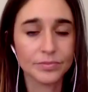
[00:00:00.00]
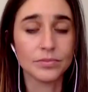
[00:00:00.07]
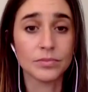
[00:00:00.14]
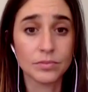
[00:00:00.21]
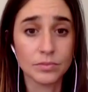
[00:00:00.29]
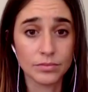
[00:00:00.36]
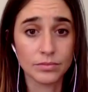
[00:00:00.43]

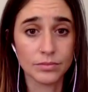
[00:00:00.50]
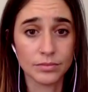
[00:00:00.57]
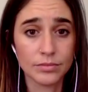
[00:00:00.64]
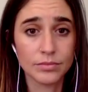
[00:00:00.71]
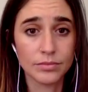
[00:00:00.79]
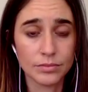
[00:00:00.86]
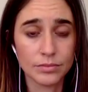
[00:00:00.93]

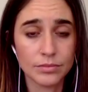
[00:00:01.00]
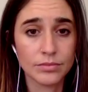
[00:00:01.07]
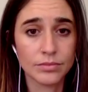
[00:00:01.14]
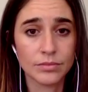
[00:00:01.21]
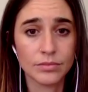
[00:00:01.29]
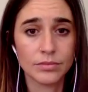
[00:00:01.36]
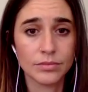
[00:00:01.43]

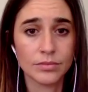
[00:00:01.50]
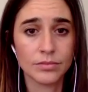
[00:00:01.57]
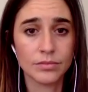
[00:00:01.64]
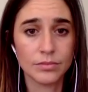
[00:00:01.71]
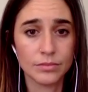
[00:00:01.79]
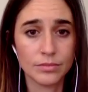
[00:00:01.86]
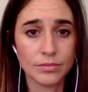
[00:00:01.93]

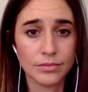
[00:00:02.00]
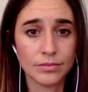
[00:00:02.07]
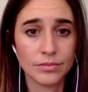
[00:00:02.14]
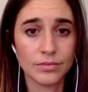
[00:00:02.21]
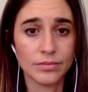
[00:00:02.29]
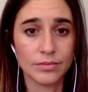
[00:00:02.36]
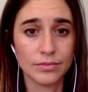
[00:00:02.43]

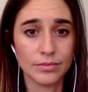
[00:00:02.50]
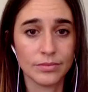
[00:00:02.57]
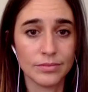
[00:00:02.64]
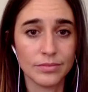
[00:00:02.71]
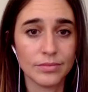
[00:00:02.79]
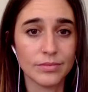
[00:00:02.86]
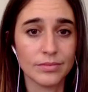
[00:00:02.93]

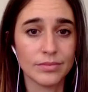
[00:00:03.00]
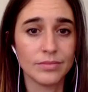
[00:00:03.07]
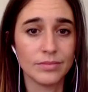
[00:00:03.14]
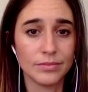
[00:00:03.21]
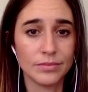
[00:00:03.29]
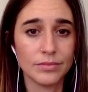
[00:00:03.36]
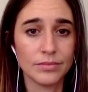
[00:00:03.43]

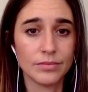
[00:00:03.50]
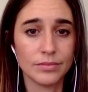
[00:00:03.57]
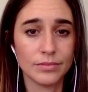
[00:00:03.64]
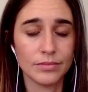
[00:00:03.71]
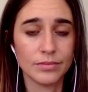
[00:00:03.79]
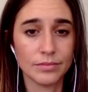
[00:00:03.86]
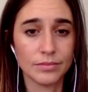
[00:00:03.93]

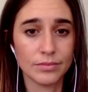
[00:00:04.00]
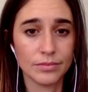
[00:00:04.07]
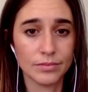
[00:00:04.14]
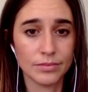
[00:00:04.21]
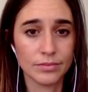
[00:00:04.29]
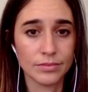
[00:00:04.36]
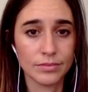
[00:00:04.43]

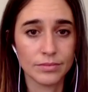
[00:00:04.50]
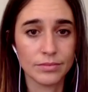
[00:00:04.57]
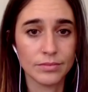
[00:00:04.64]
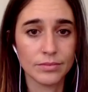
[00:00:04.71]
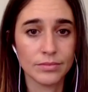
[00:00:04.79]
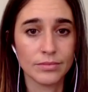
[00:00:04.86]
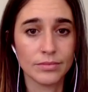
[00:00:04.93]

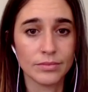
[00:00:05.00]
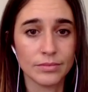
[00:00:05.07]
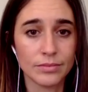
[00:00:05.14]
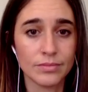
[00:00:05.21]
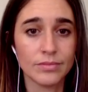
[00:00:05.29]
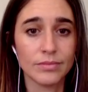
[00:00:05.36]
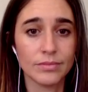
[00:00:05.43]

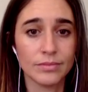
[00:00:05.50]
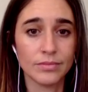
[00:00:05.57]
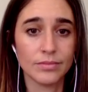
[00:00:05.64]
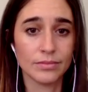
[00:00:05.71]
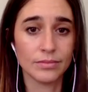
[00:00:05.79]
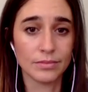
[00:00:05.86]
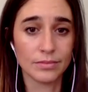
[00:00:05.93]

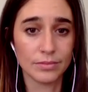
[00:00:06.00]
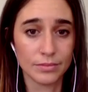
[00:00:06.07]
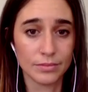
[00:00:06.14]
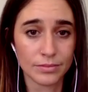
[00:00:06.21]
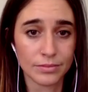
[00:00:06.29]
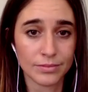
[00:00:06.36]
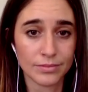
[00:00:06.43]

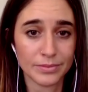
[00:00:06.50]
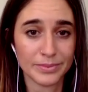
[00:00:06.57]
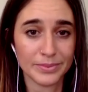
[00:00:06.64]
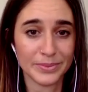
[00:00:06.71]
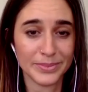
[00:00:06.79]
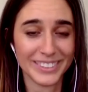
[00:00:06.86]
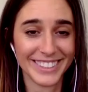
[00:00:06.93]

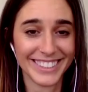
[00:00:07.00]
The person shown says nothing.